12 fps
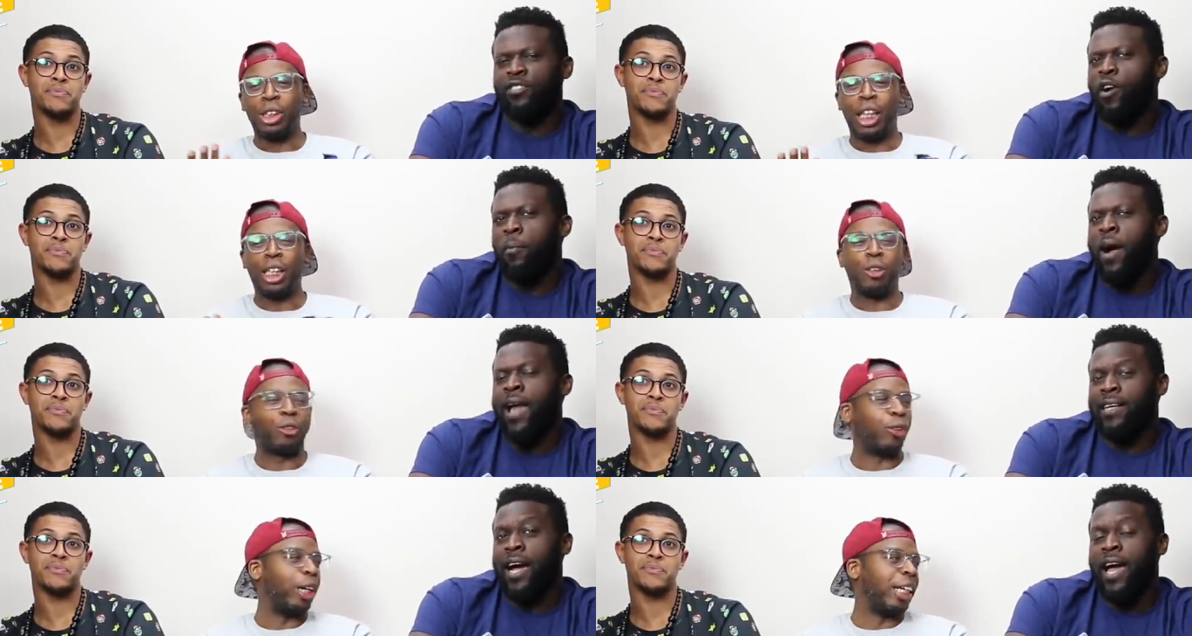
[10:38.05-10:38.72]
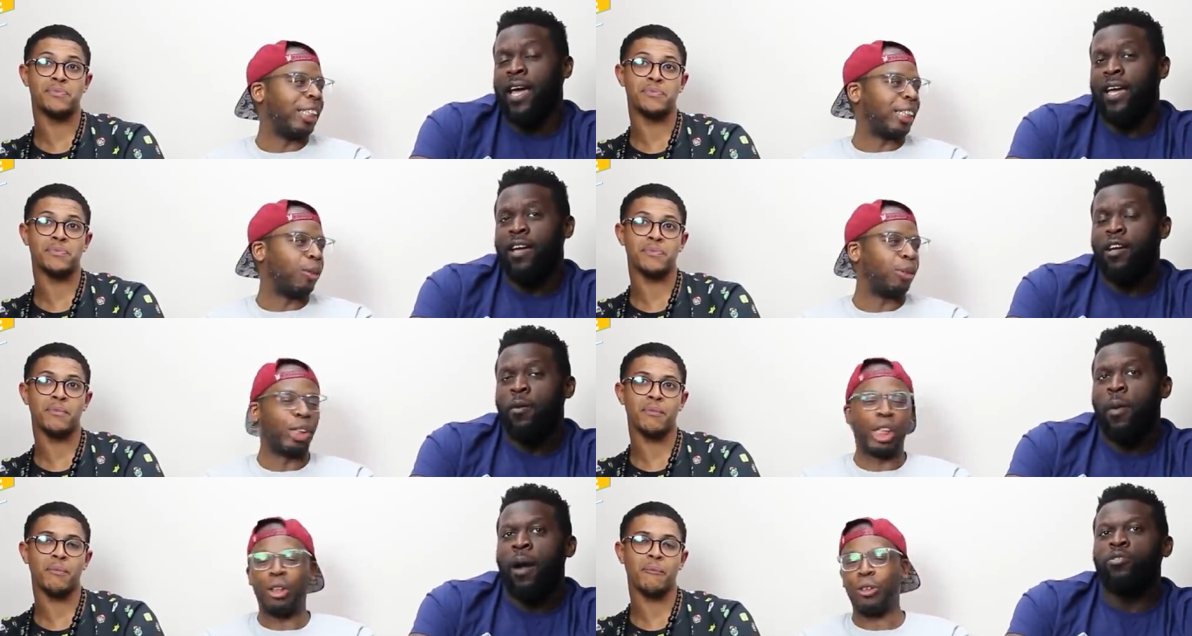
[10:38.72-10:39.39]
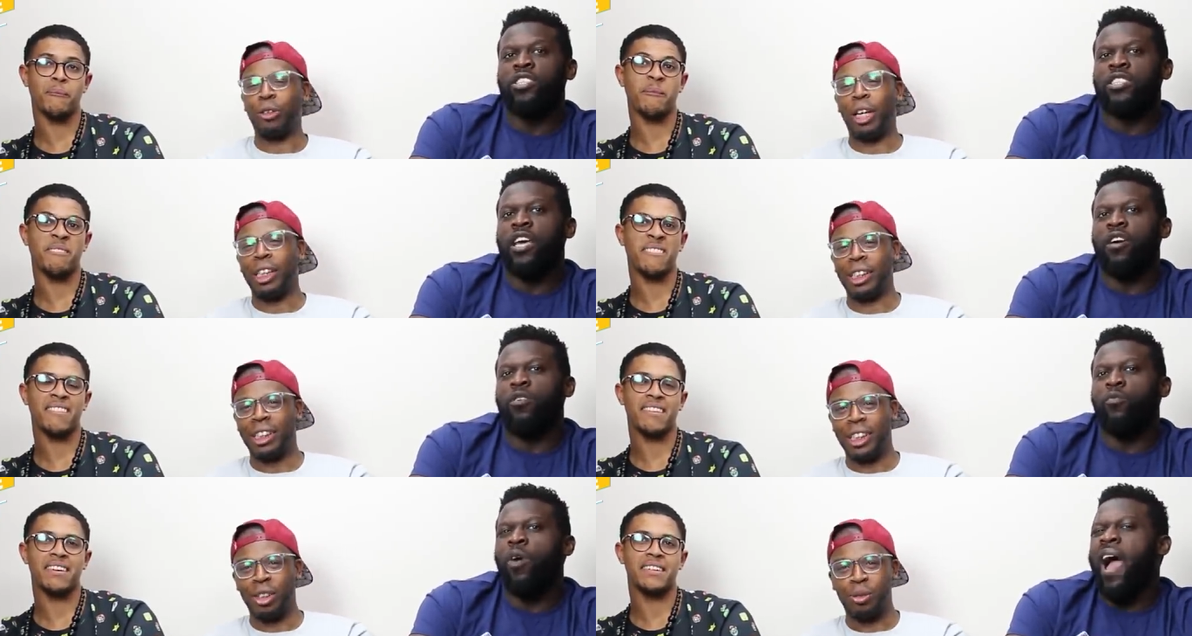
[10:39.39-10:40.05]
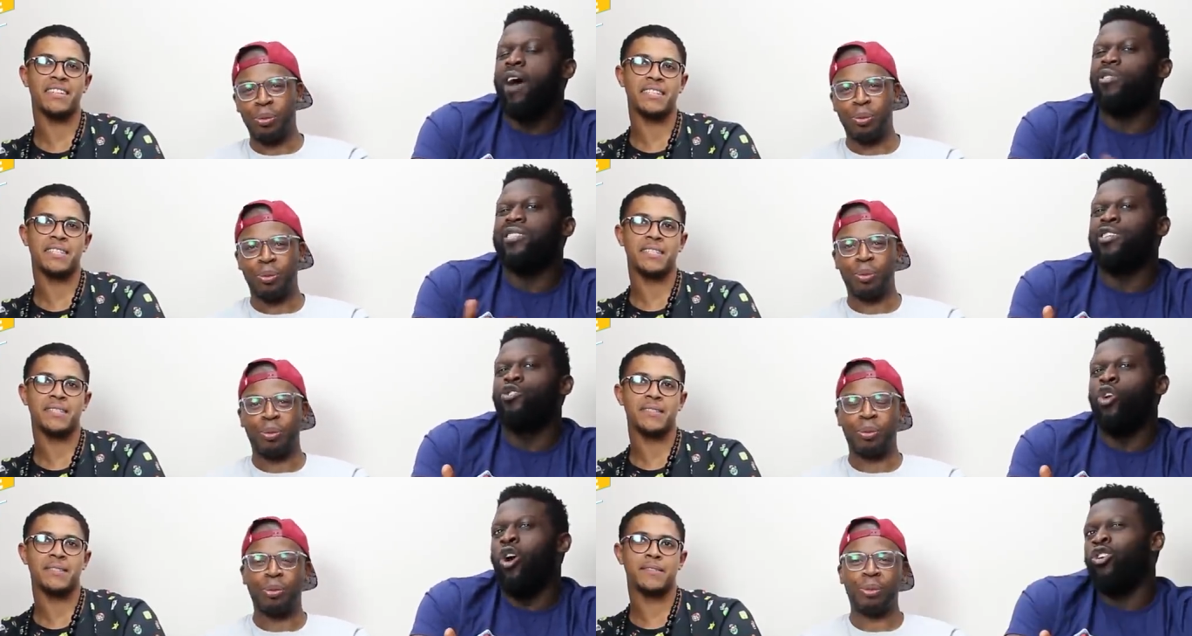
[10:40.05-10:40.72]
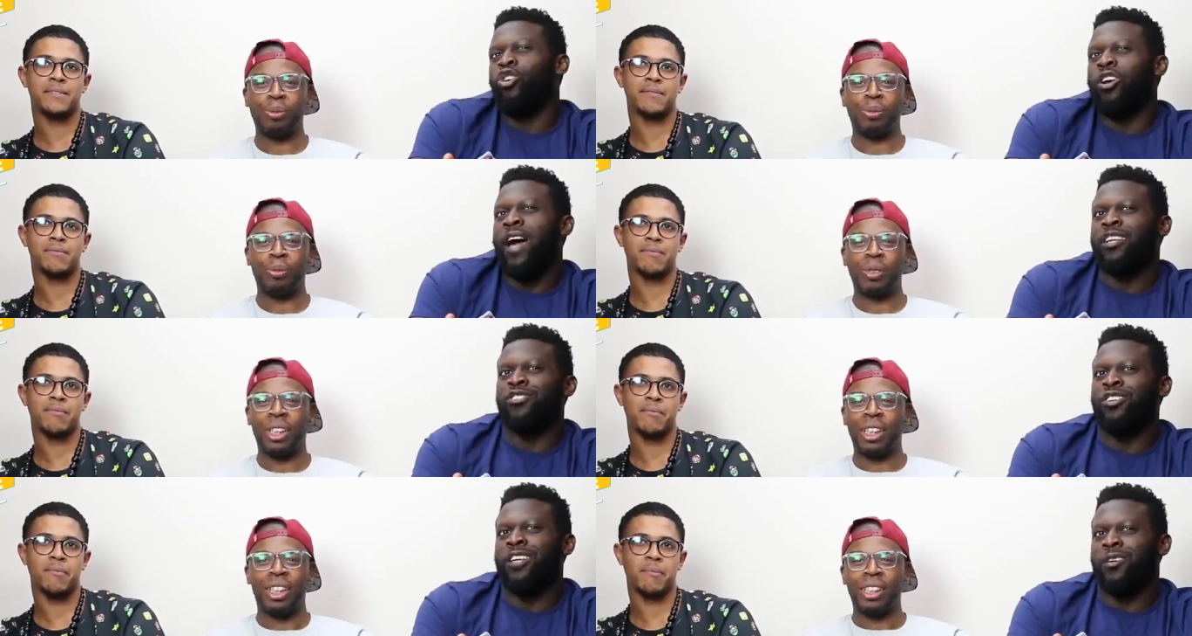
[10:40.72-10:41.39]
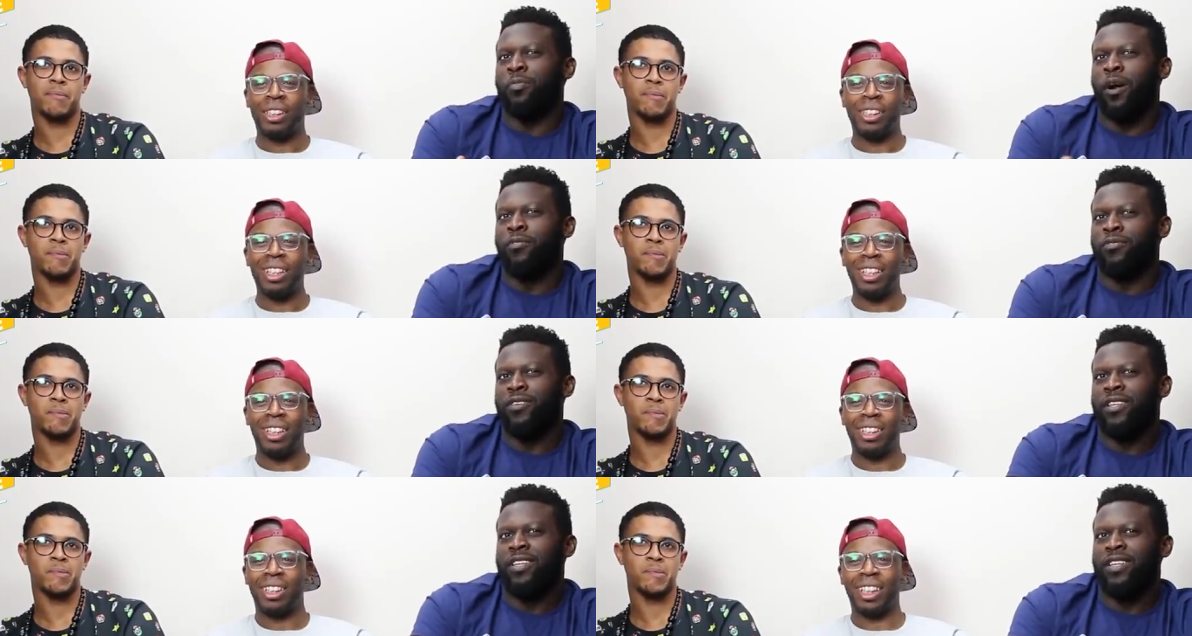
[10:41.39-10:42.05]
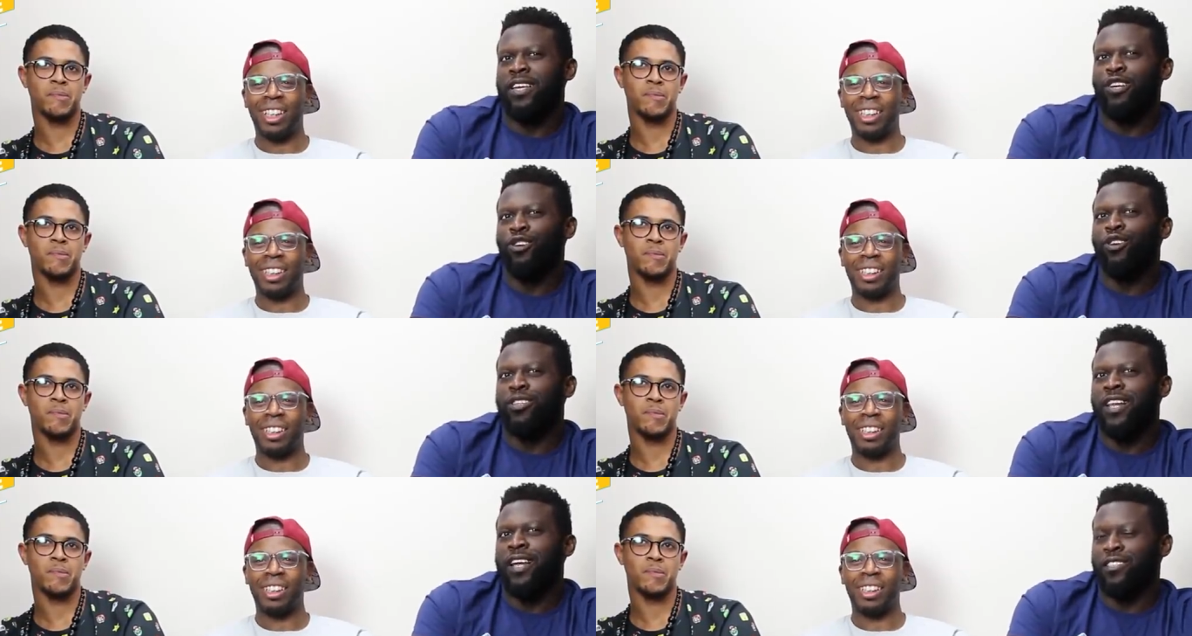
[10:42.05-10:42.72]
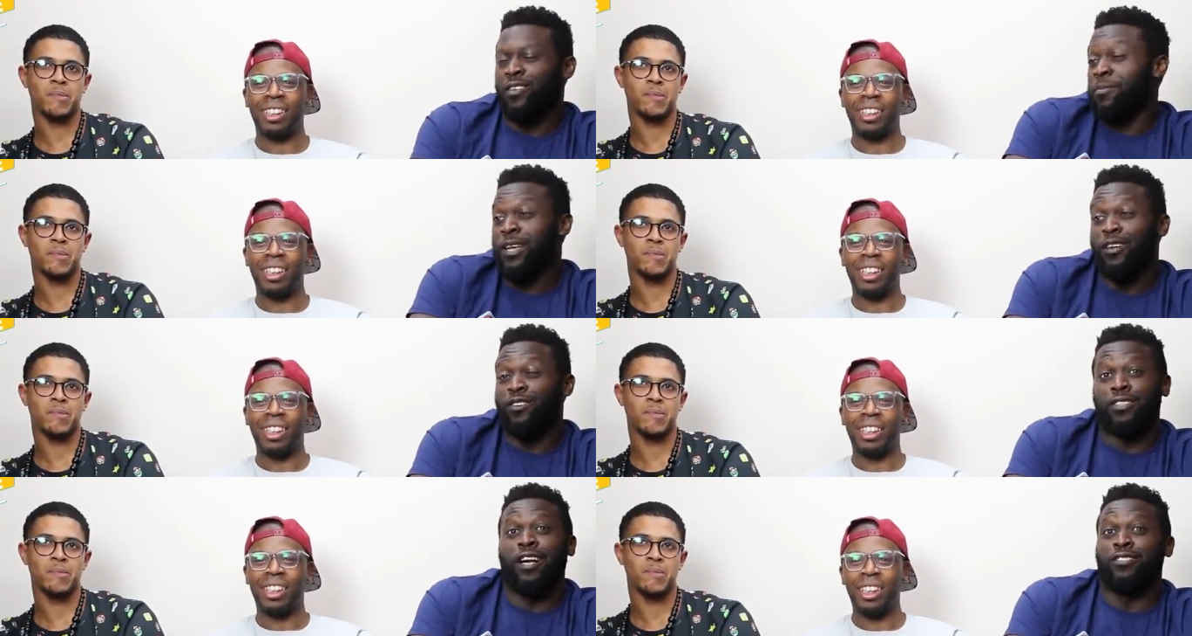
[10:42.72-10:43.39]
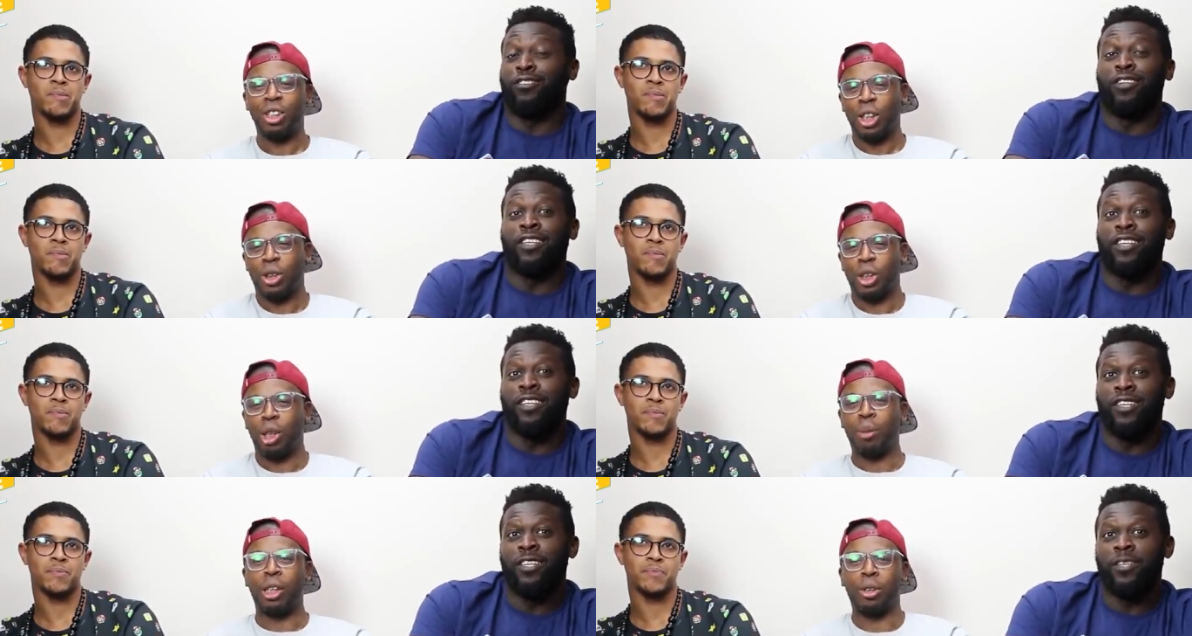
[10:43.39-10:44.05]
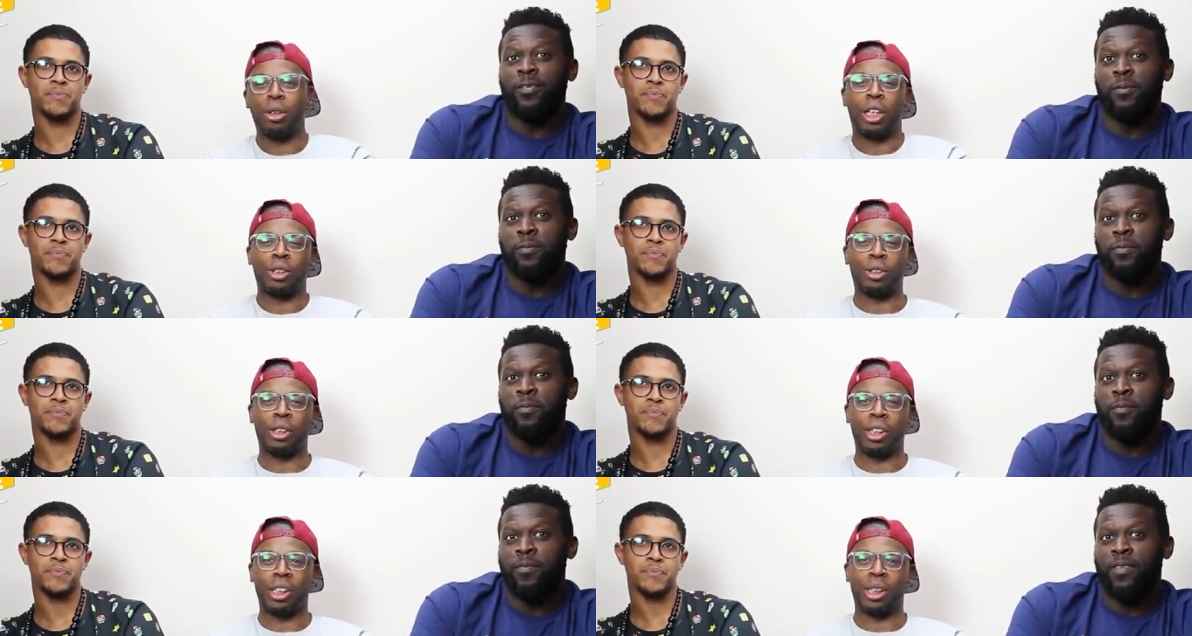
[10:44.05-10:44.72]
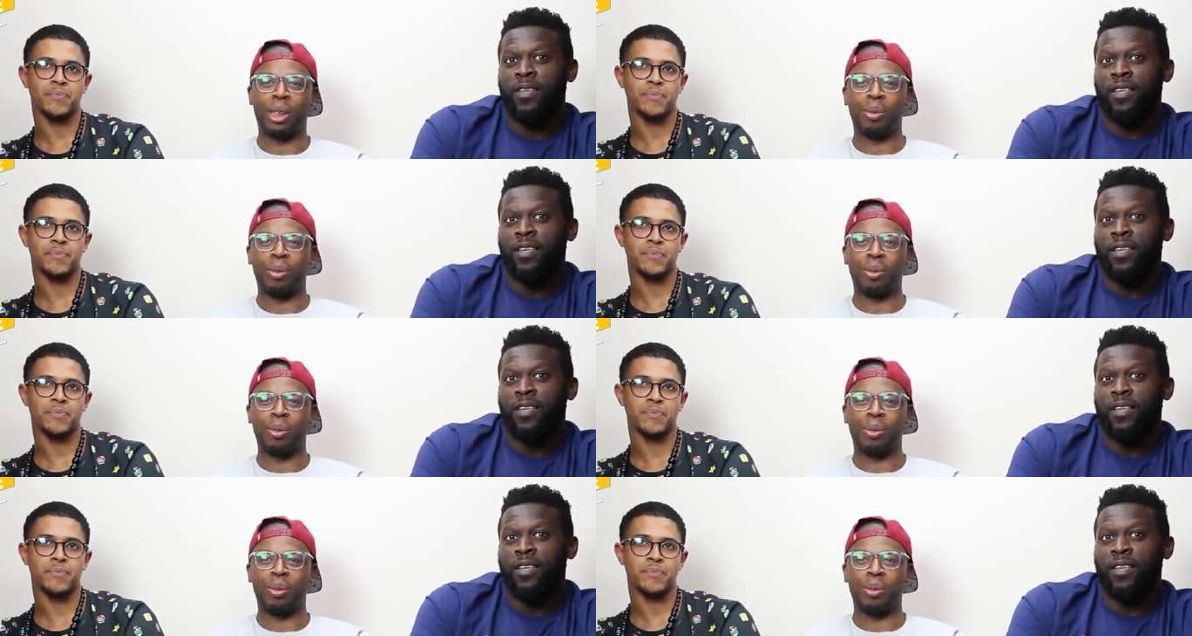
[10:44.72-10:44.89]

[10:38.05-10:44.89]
Speaker 1: he's not my guy. I'm just saying. But I'm just saying. Well, how does he not look like Sonic, bro? Ah, he looks like to me. He looks like Sonic. Looks like Sonic, but
Speaker 2: he don't look like Sonic,